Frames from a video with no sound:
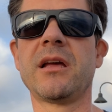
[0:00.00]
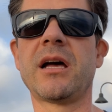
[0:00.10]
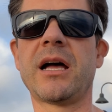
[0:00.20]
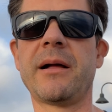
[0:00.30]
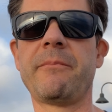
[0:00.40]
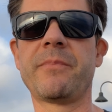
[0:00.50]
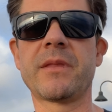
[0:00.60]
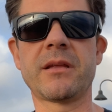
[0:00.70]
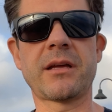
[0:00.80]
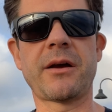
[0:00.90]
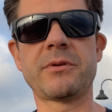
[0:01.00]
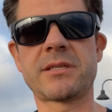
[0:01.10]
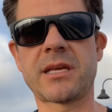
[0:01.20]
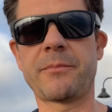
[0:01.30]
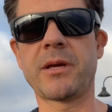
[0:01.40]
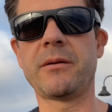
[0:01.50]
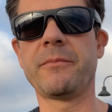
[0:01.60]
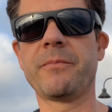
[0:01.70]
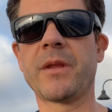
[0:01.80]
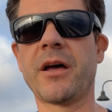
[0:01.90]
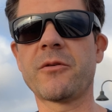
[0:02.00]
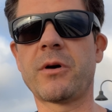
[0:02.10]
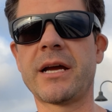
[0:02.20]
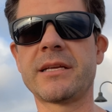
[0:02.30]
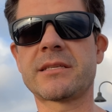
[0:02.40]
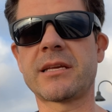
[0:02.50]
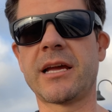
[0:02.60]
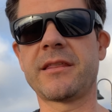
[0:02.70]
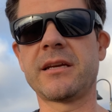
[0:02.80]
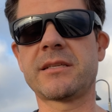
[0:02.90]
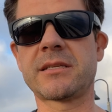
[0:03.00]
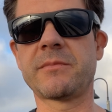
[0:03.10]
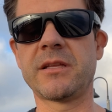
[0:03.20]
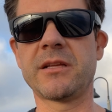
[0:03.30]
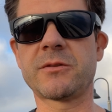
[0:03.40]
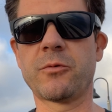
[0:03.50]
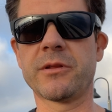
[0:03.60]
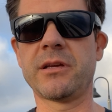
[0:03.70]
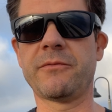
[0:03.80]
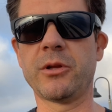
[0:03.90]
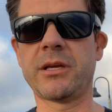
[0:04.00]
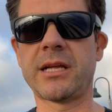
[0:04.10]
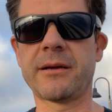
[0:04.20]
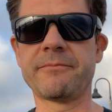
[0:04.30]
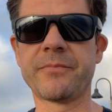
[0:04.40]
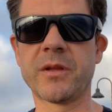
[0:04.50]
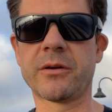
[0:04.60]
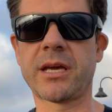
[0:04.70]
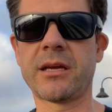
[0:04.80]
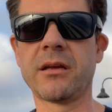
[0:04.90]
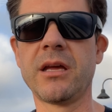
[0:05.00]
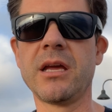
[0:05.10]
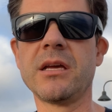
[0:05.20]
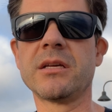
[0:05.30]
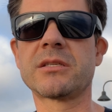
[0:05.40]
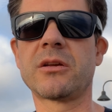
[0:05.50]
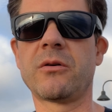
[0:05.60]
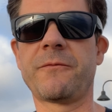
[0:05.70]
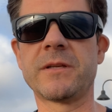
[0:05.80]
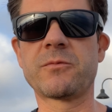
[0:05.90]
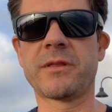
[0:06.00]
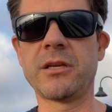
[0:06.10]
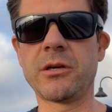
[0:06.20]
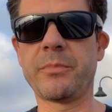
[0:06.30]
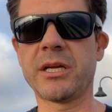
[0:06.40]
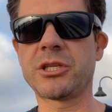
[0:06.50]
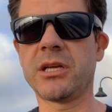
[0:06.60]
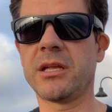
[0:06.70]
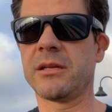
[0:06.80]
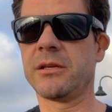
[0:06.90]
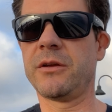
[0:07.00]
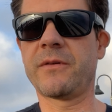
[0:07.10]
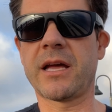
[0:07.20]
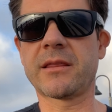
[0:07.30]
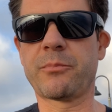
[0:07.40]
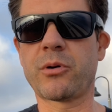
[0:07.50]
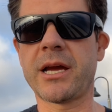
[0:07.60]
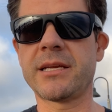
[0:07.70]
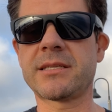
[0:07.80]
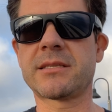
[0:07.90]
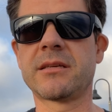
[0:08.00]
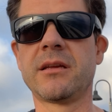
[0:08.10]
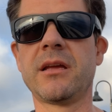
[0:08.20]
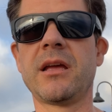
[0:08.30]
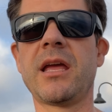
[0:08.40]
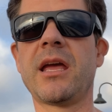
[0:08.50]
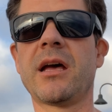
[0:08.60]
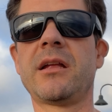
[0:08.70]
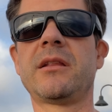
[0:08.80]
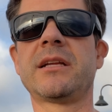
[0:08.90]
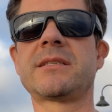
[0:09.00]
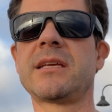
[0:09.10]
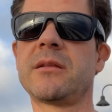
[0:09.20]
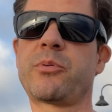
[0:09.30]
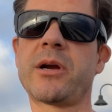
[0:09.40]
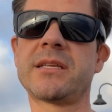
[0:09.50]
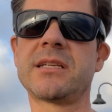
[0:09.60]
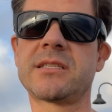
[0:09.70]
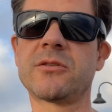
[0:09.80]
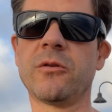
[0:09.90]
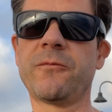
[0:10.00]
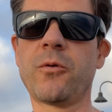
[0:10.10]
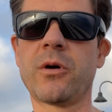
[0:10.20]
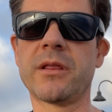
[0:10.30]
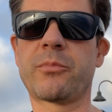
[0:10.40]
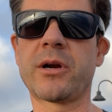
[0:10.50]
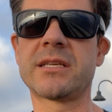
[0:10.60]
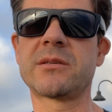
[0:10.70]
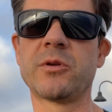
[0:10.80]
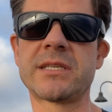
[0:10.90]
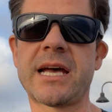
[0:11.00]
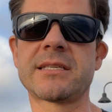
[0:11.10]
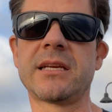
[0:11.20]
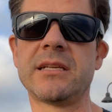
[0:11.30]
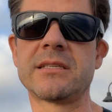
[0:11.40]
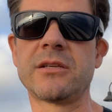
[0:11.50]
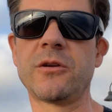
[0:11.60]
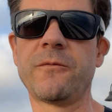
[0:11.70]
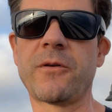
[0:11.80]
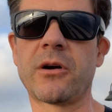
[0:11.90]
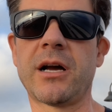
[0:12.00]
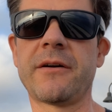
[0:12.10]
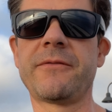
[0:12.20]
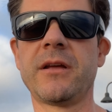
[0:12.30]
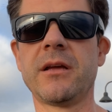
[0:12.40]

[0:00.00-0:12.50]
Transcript: I would skip it. Otherwise, I think it's something that's worthy of looking at, okay? So if it's within your budget, you've got the price, and let's say the price it's sold for and the price someone's asking isn't too far off,